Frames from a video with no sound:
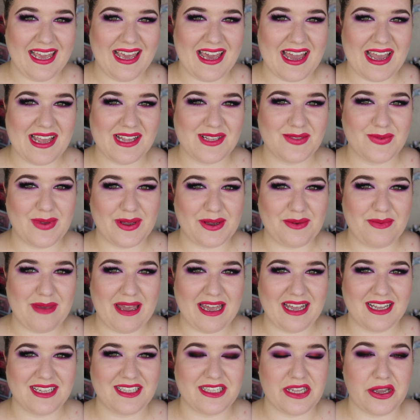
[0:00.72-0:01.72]
Hey guys, welcome
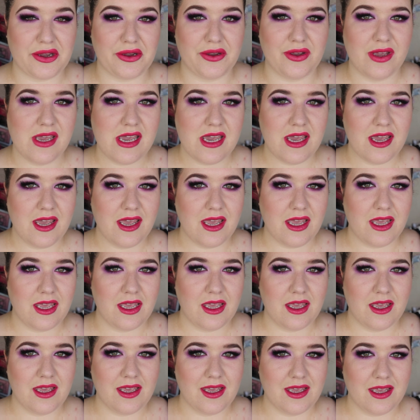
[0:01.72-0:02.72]
back. So,
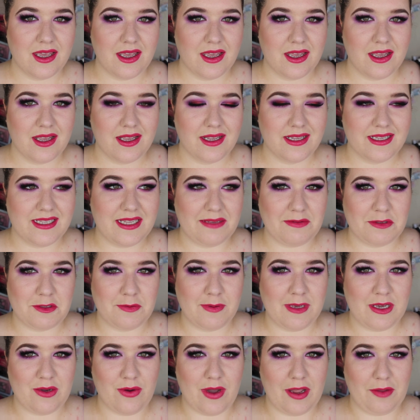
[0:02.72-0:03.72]

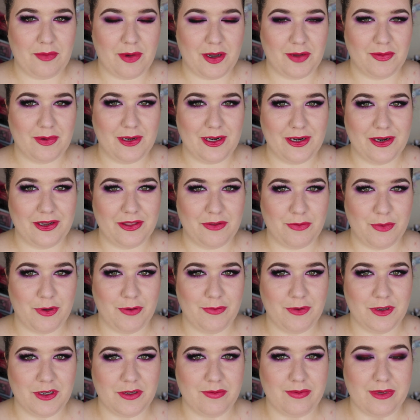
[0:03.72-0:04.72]
seems to be quite popular at the
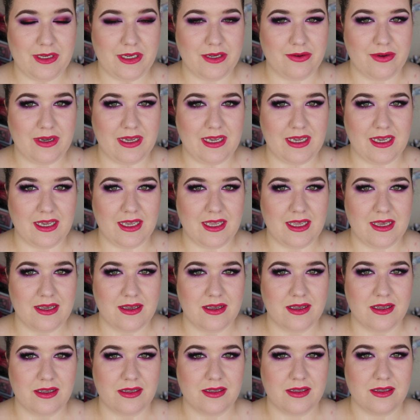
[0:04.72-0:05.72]
moment to be doing
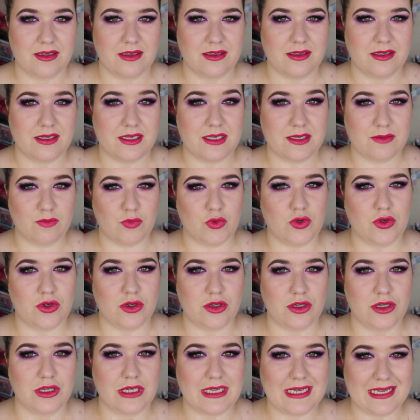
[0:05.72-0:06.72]

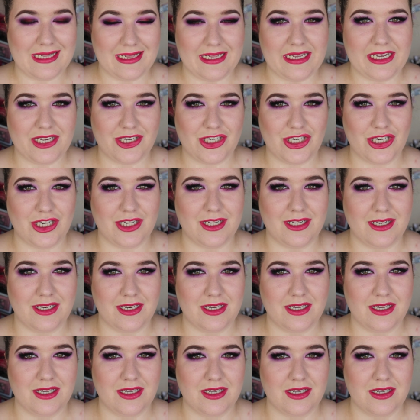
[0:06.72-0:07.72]
small
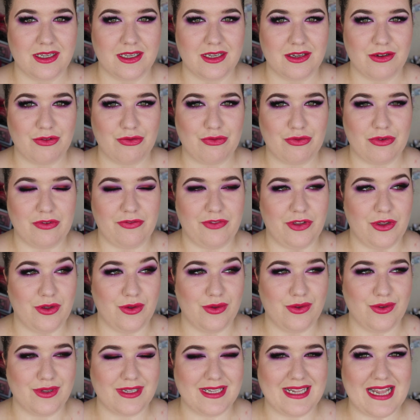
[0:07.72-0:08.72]
collection
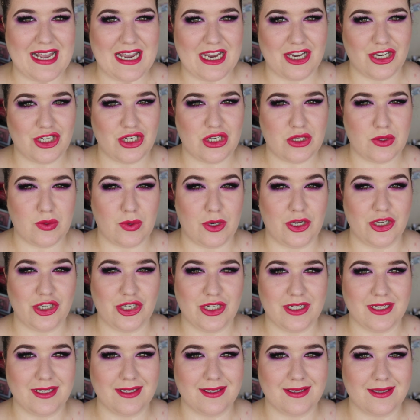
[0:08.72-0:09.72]
review slash
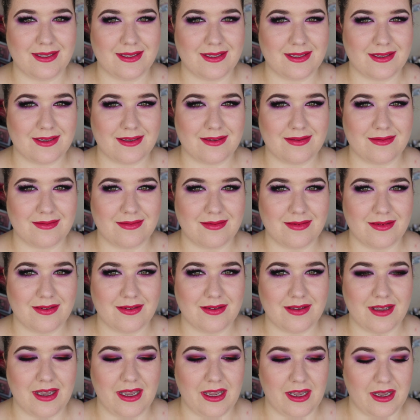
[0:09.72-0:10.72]
swatches
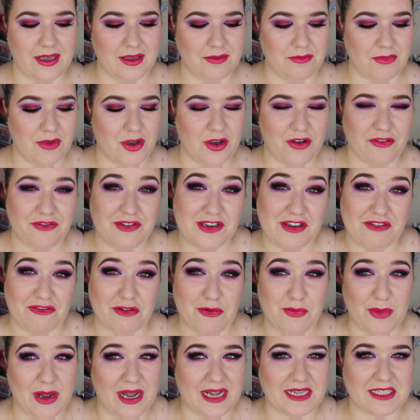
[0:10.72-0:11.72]
of
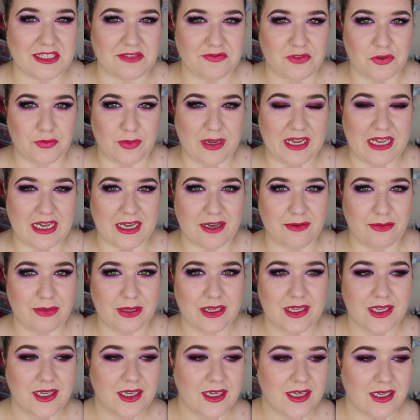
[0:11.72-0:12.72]
different parts of your makeup
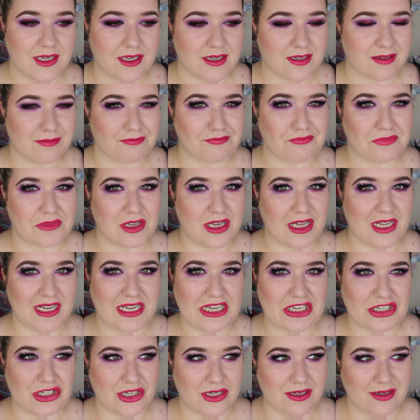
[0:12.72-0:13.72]

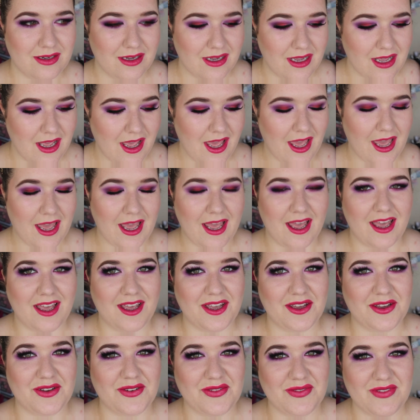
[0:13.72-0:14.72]
collection.
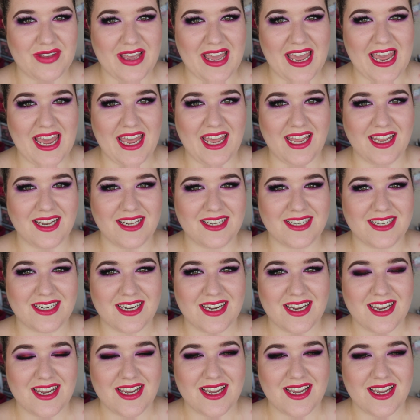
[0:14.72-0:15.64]
And